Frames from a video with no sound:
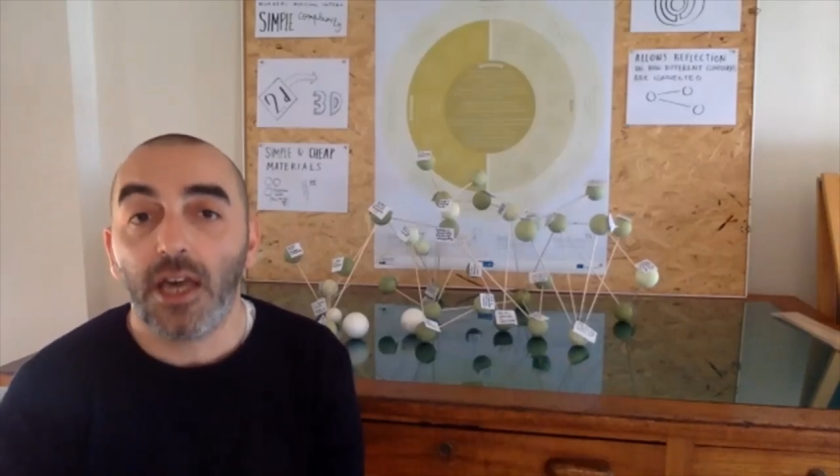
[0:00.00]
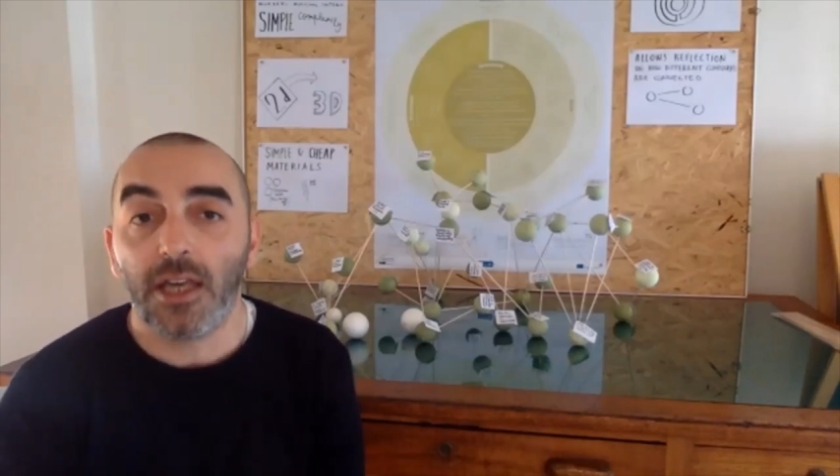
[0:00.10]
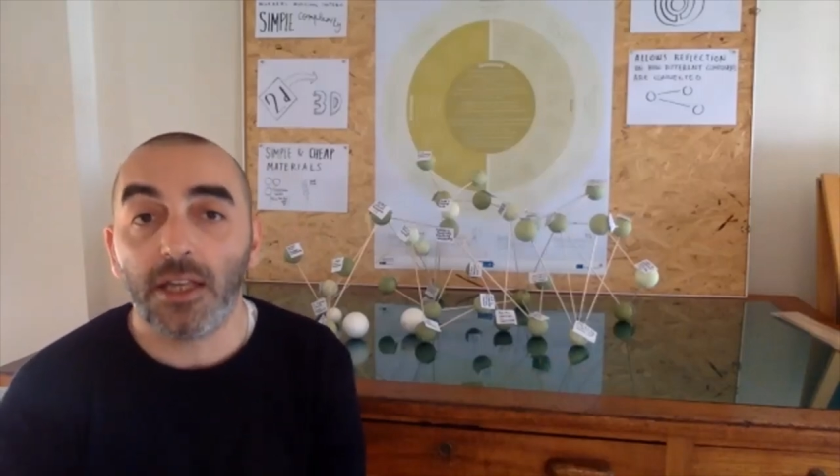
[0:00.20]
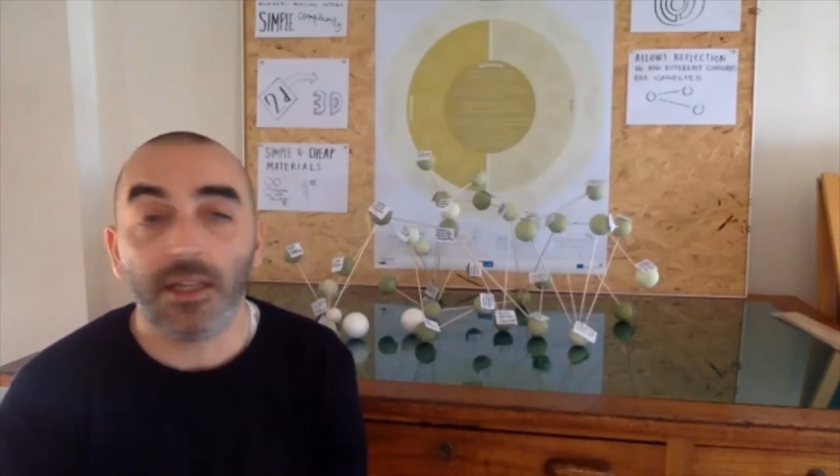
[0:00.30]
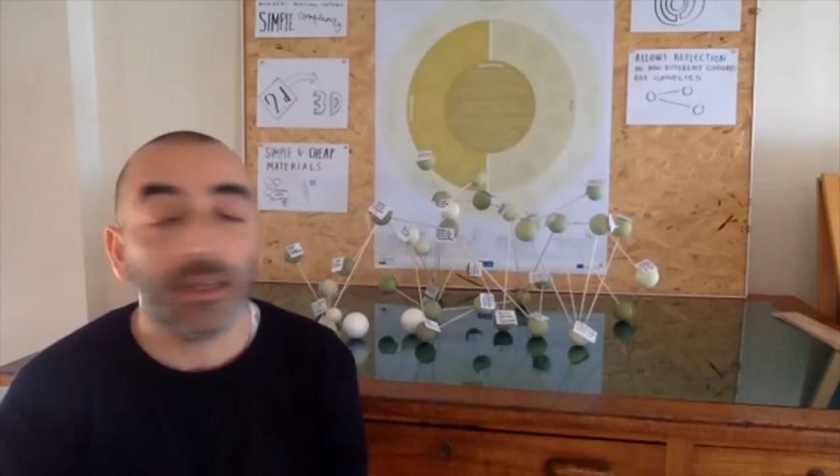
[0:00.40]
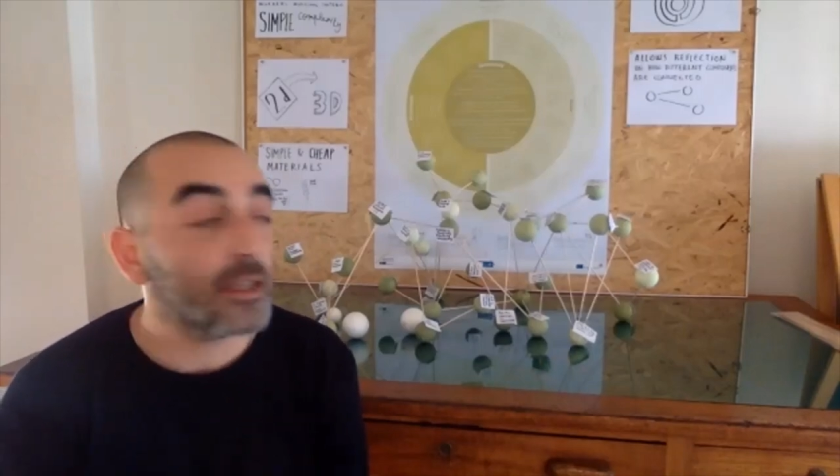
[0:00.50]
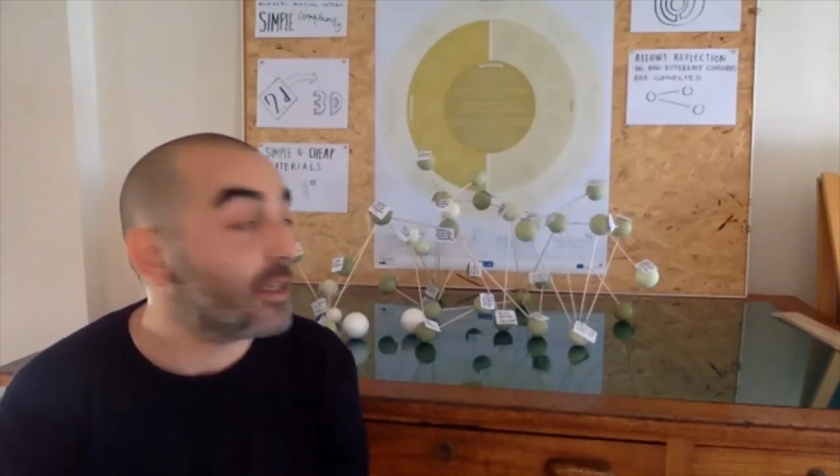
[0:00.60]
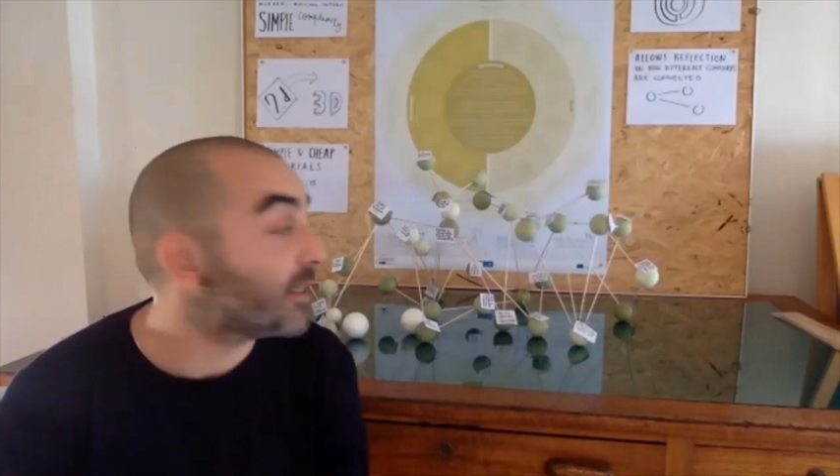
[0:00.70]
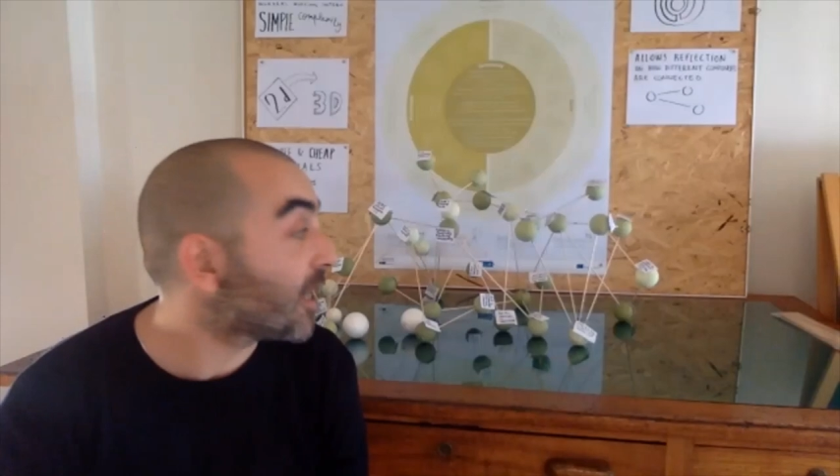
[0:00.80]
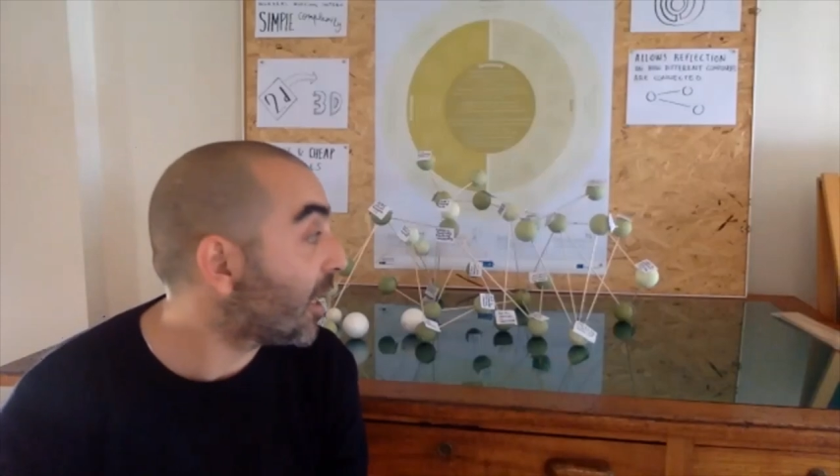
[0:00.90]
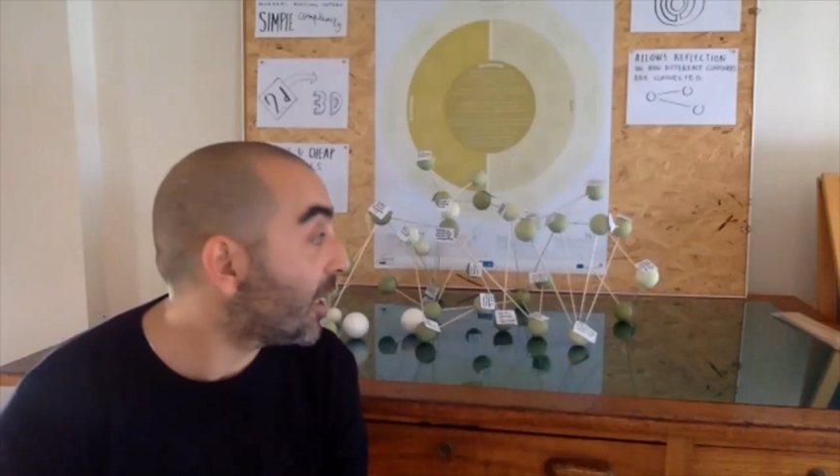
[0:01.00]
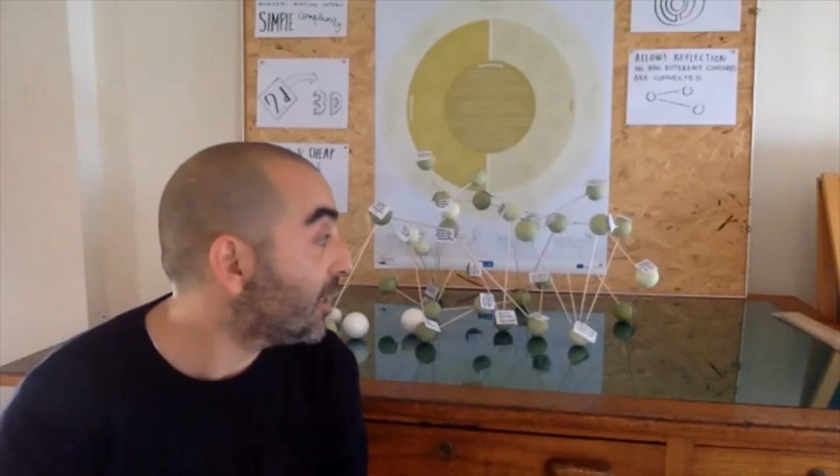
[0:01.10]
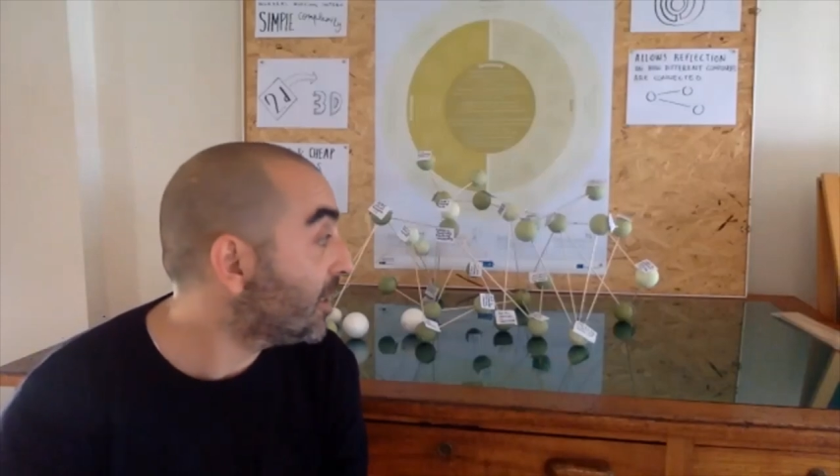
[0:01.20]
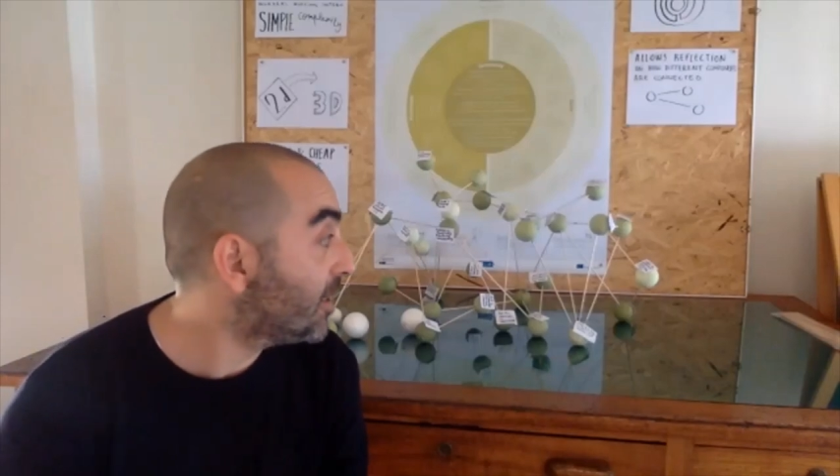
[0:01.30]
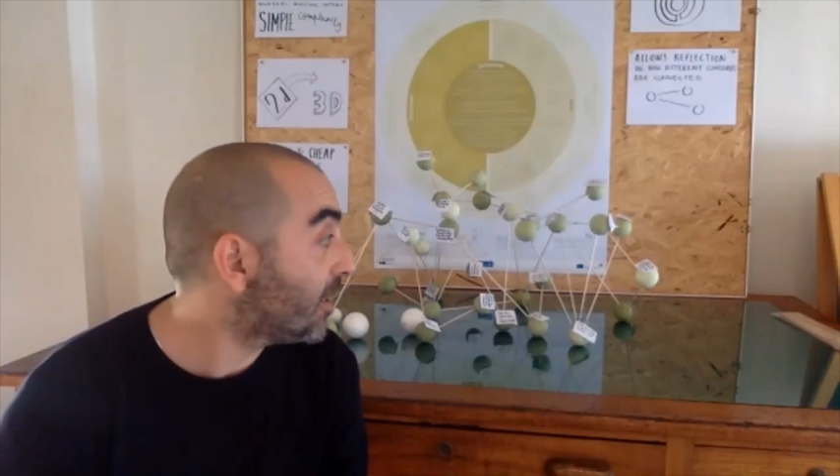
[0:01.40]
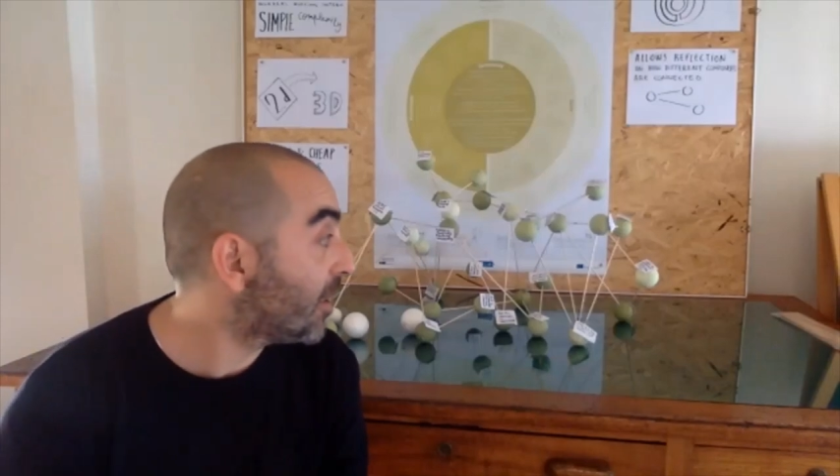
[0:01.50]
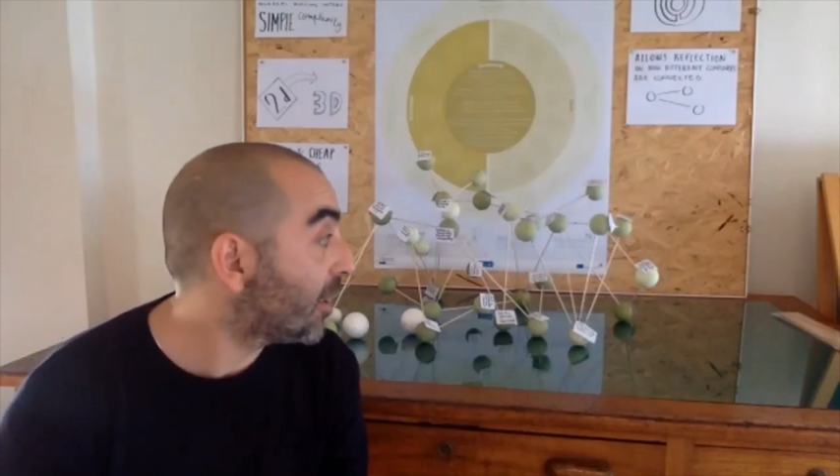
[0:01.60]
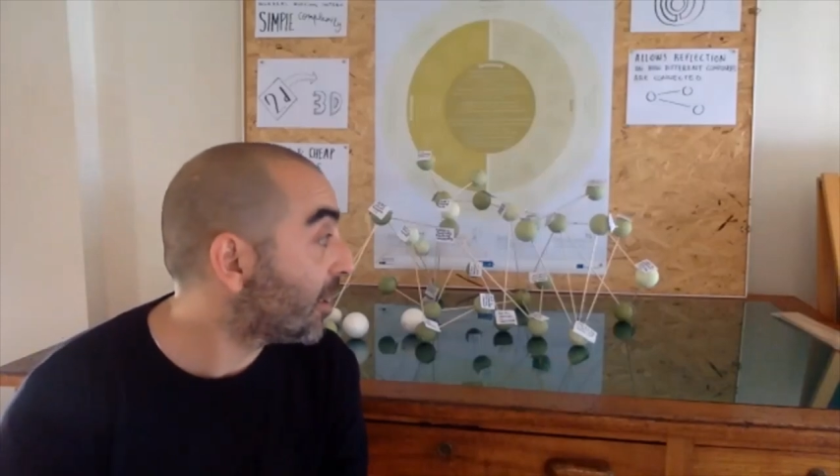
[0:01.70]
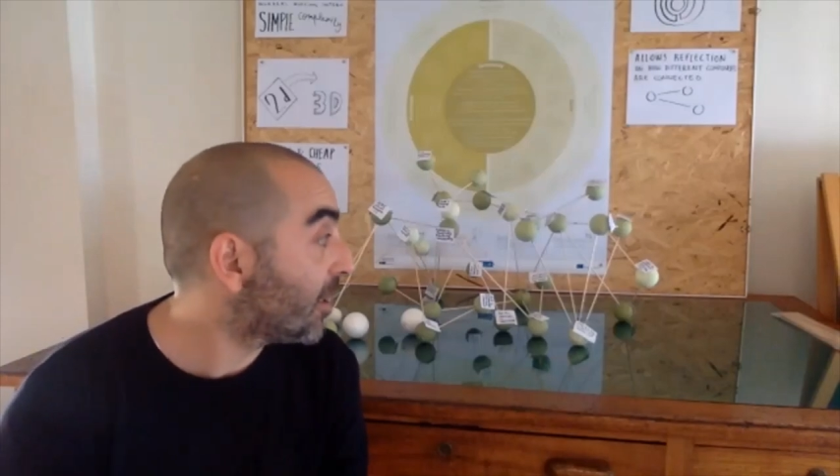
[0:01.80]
inside the